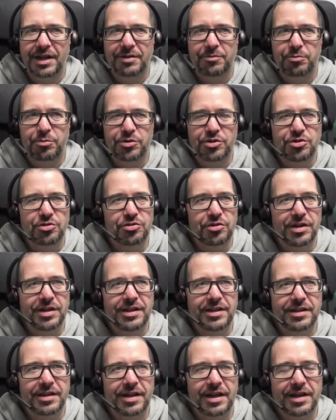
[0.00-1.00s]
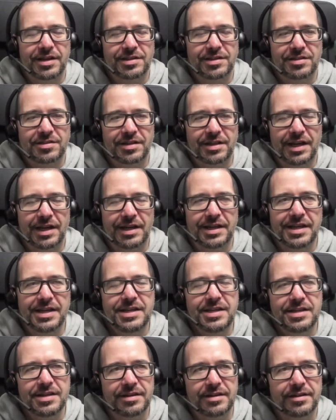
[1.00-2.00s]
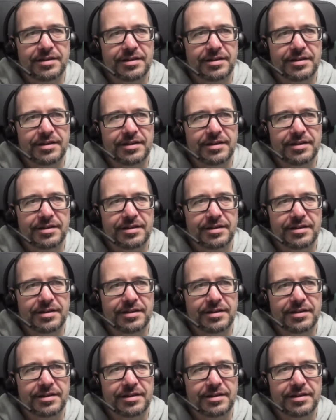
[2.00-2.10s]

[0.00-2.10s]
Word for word: would you trade the i guess it's like a key